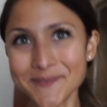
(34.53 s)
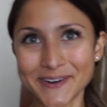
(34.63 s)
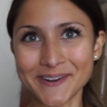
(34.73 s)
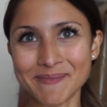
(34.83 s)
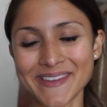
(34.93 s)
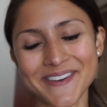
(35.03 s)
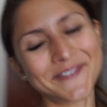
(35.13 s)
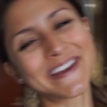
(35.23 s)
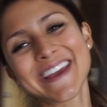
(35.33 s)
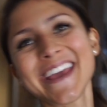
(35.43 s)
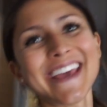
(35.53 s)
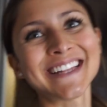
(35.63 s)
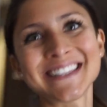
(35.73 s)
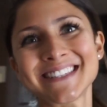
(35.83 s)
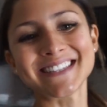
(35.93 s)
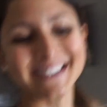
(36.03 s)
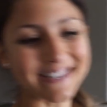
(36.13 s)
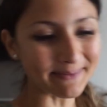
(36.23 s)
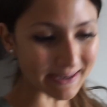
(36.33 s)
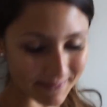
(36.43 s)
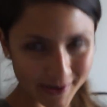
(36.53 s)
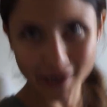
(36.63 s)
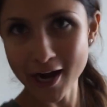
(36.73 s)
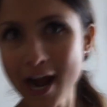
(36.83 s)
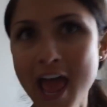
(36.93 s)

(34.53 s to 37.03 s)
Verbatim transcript: morning, by the way. It's September